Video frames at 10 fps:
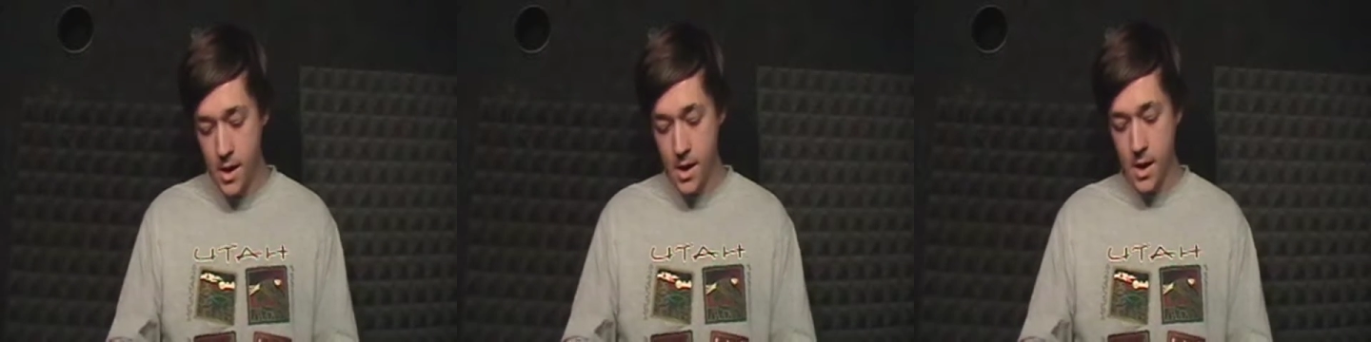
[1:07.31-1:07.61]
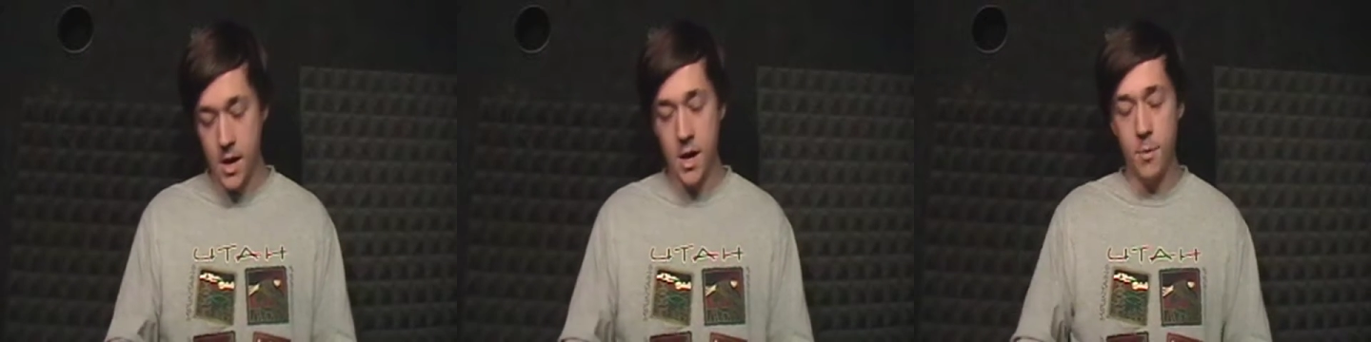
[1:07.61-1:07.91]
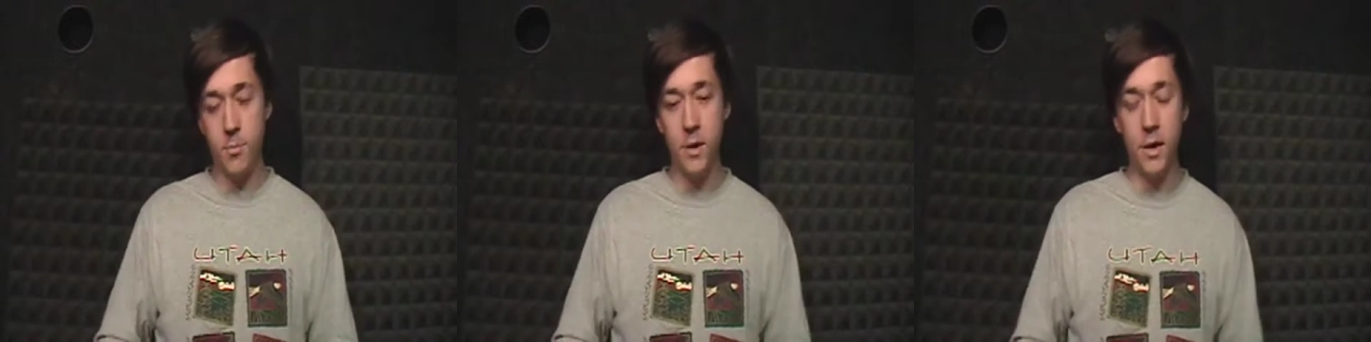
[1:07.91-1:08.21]

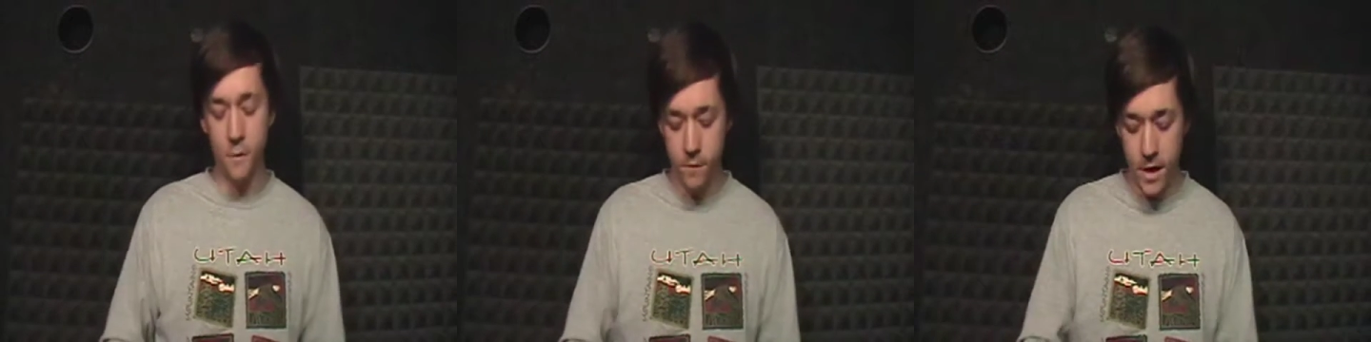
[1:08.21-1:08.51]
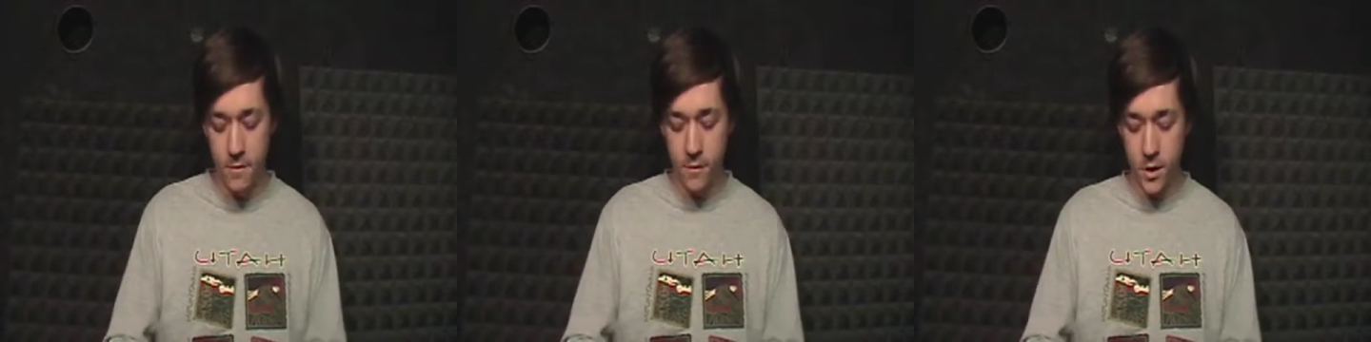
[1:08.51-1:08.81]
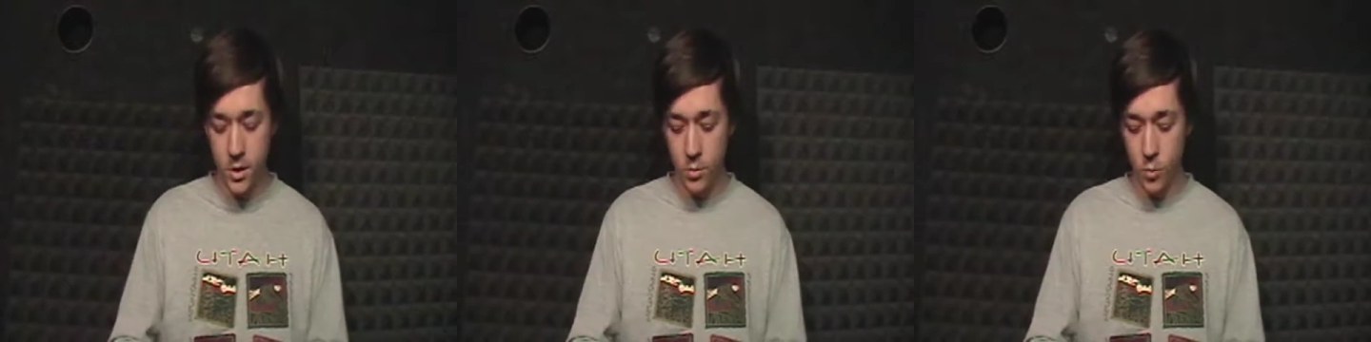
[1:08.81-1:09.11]
In a
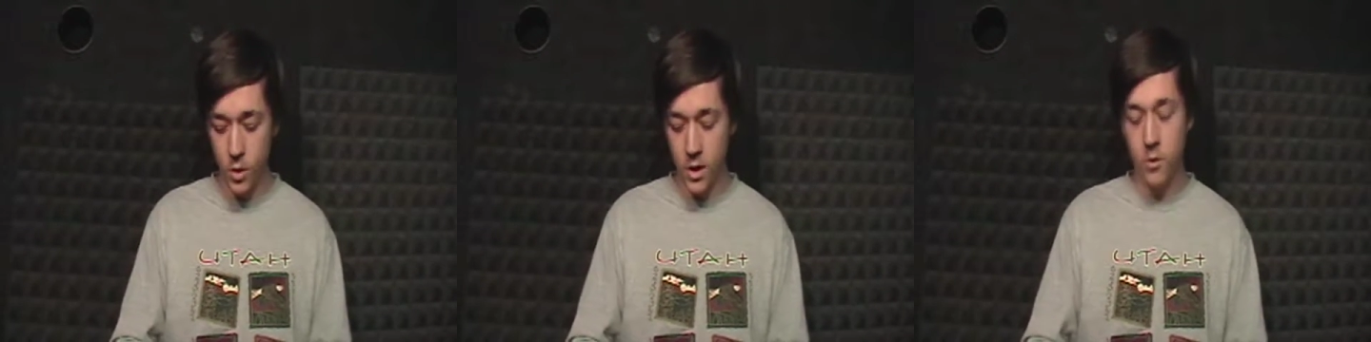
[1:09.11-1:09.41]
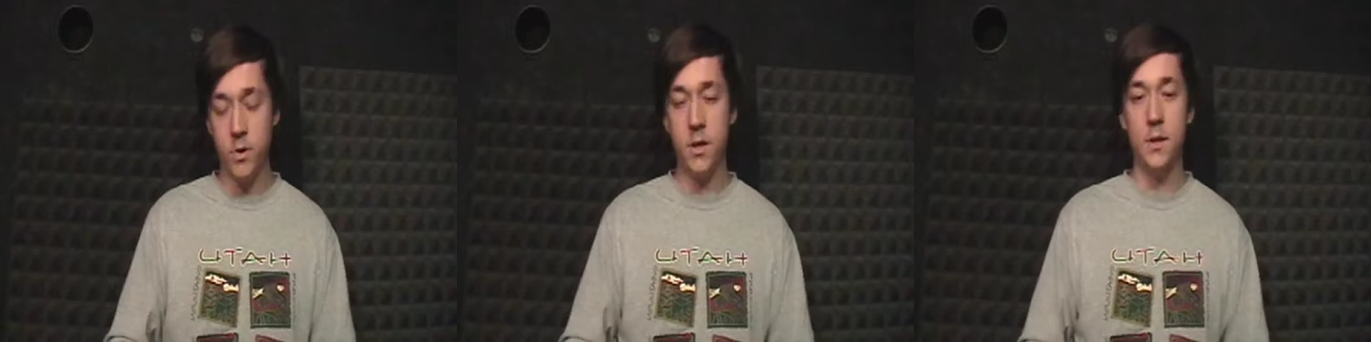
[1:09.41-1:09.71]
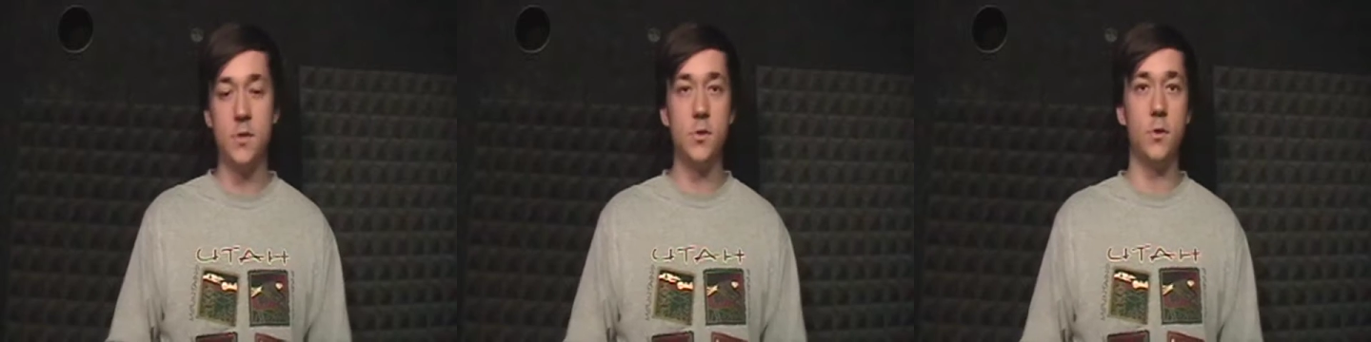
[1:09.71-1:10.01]
5-volume work written
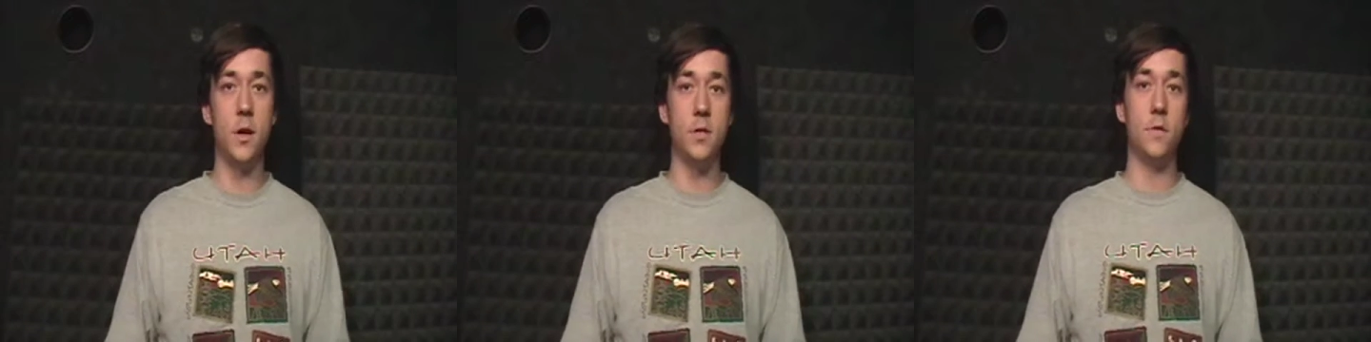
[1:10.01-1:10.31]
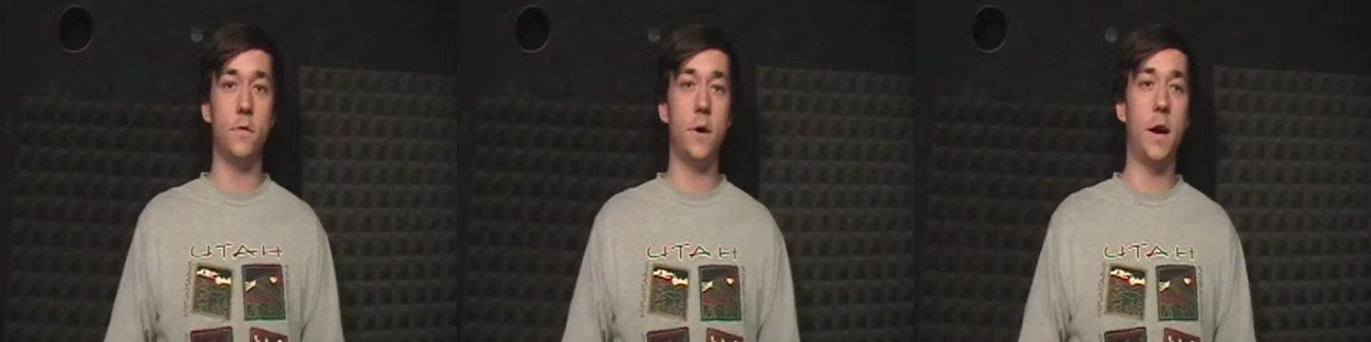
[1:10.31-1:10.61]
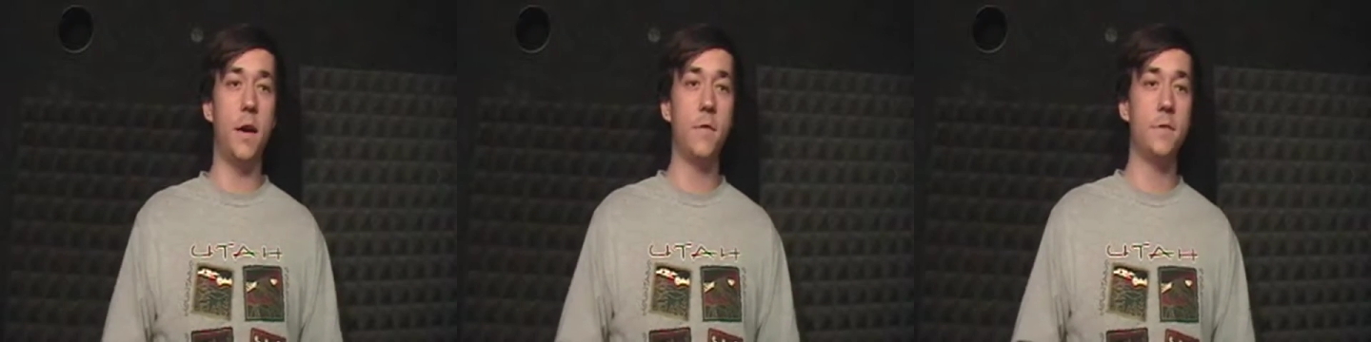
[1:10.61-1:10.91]
in
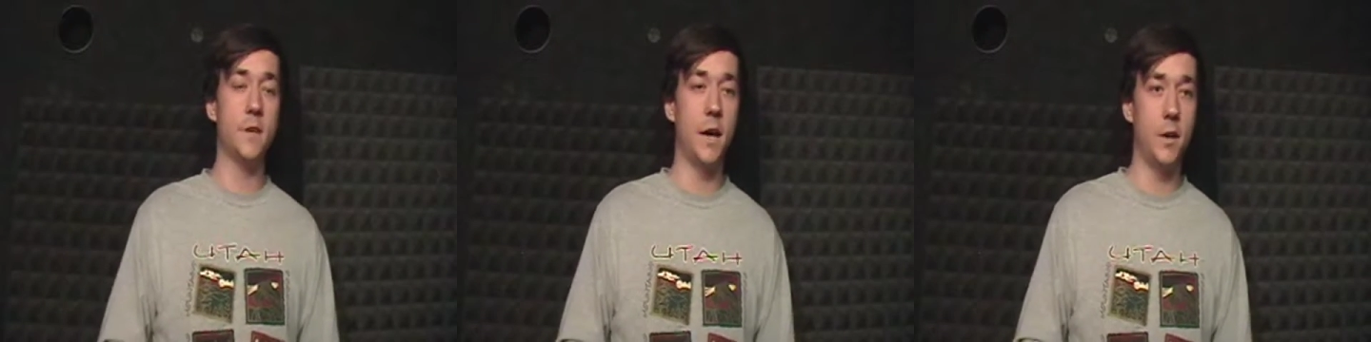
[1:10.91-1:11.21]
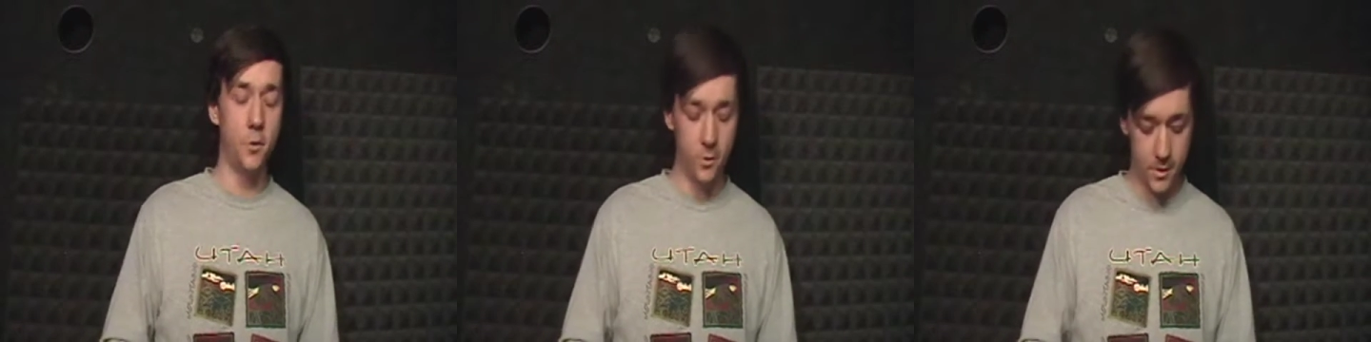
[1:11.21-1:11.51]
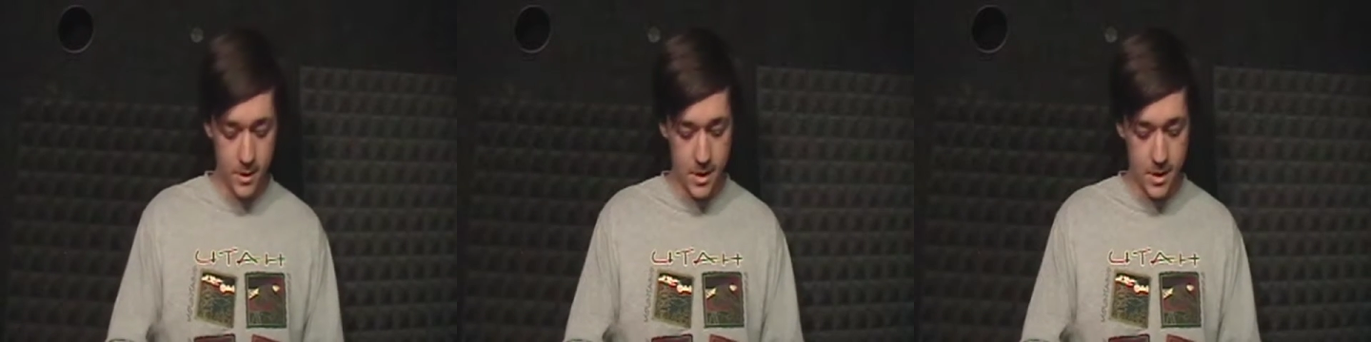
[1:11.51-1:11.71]
2005 titled